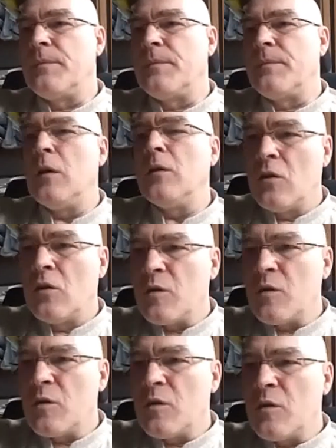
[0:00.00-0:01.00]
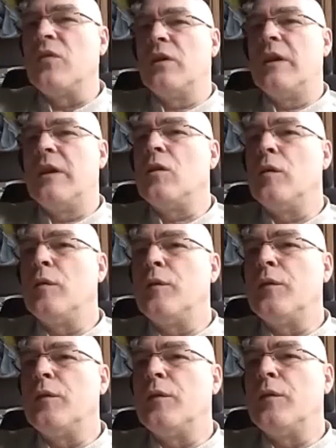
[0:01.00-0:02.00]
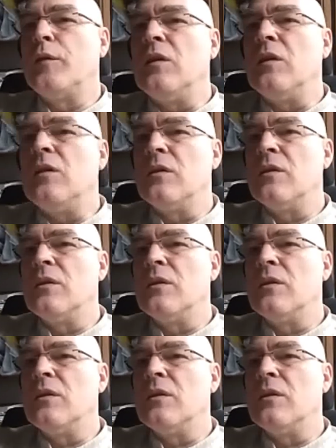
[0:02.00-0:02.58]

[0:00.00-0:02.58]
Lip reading: also not make the mistake of seeing